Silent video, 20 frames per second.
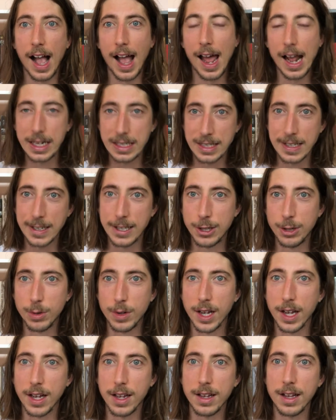
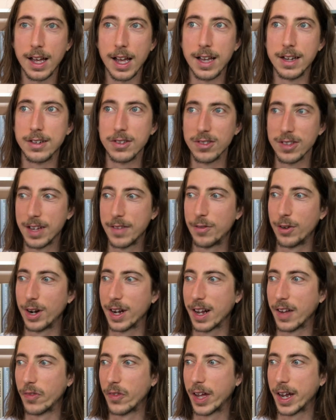executing, and
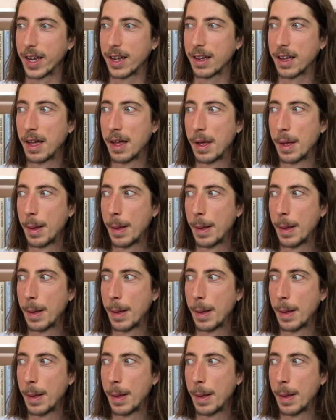delivering, and like,